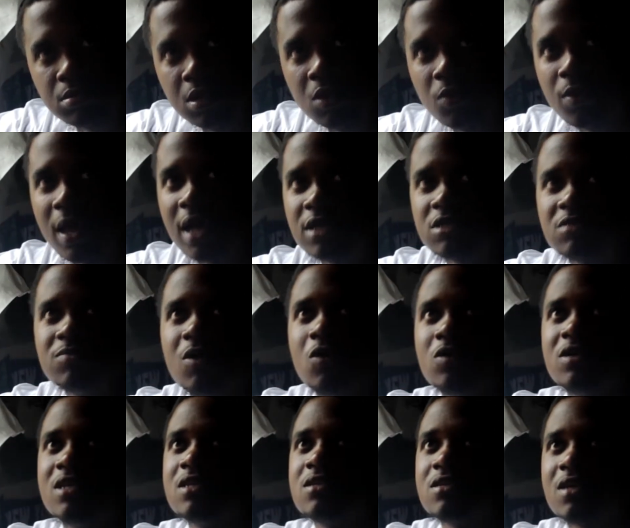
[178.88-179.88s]
We had
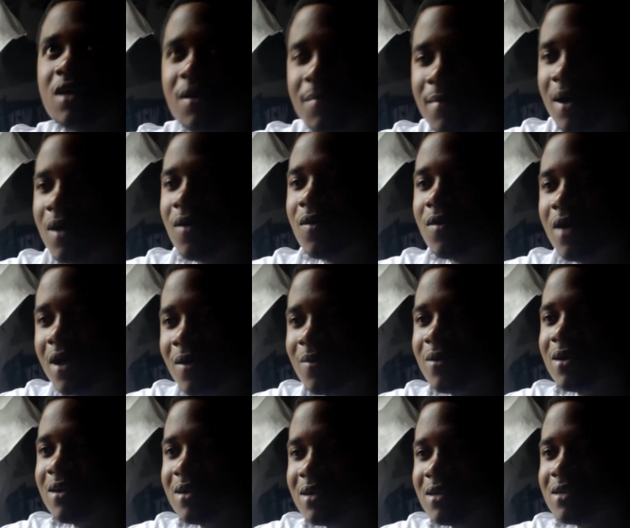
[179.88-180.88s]
Smoke Dizza come out at
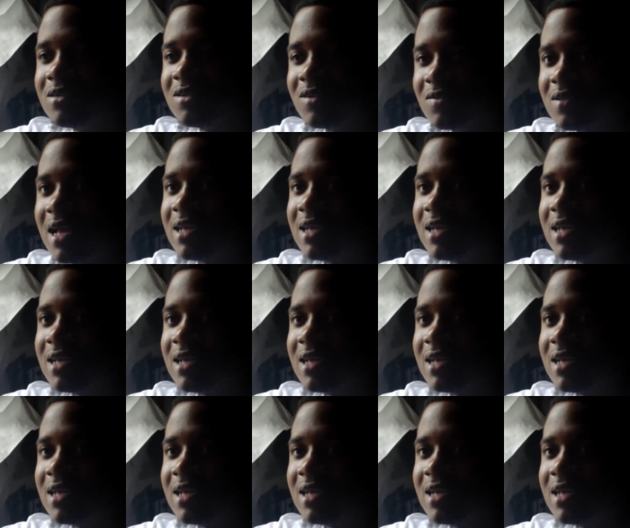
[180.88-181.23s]
one of the shows.